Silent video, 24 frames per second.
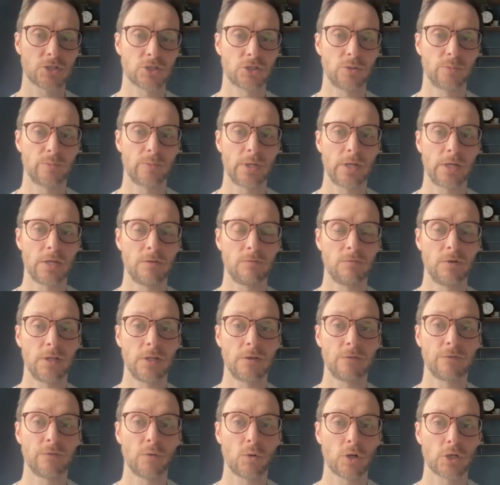should be really
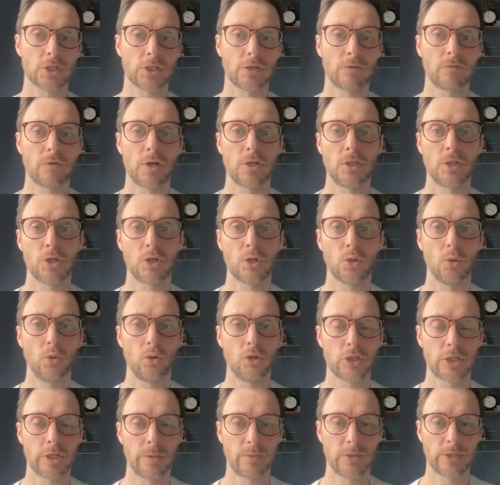focused around the
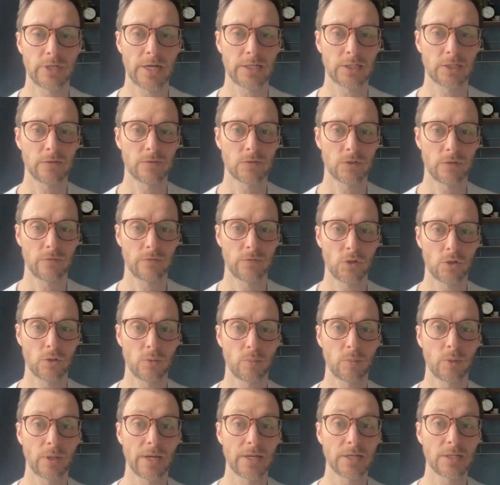goals and objectives of your
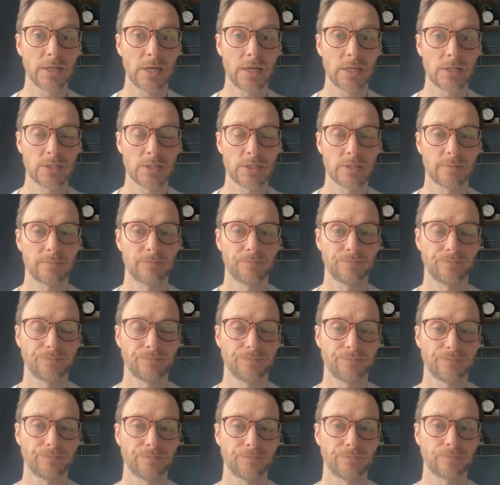playtest.
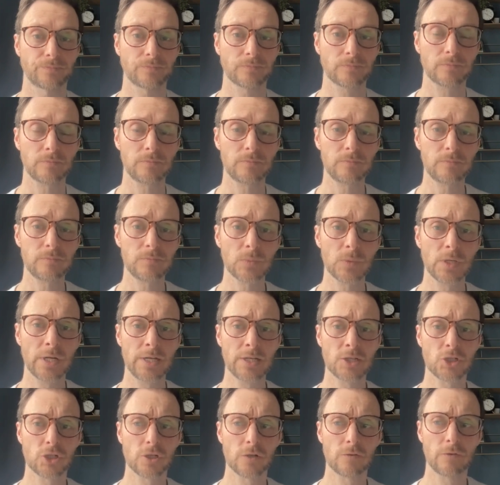It
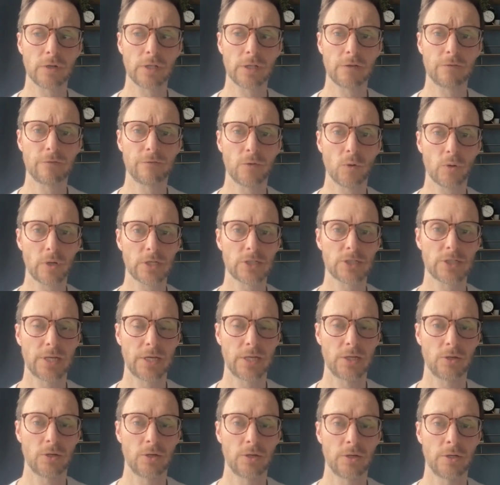should really focus in
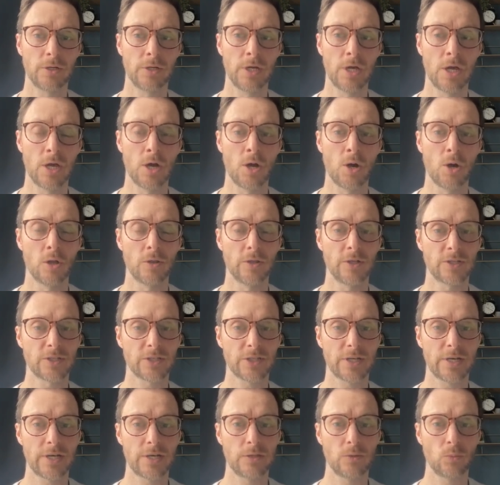on
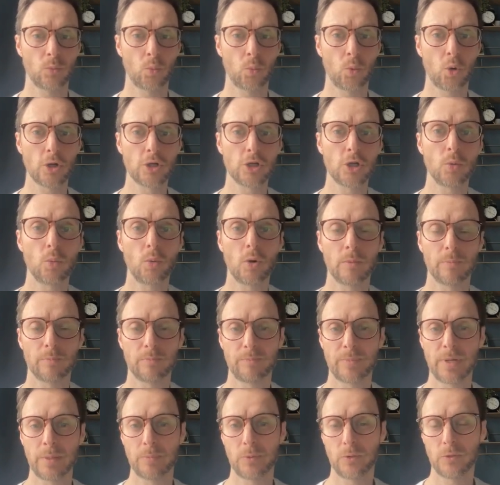what you want
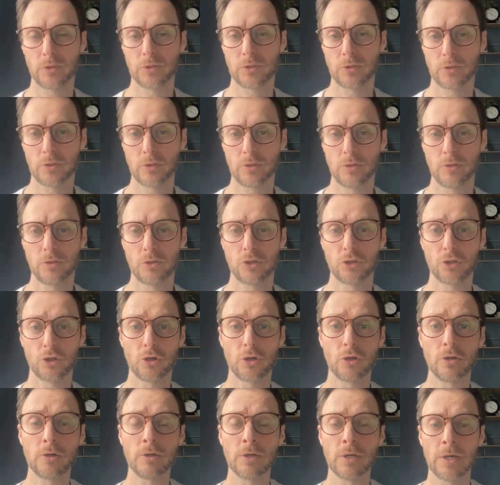people to
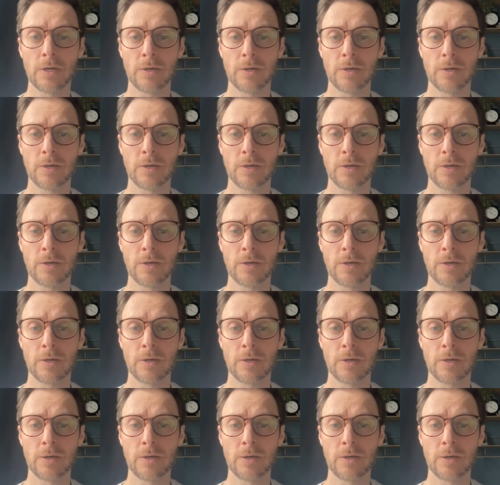do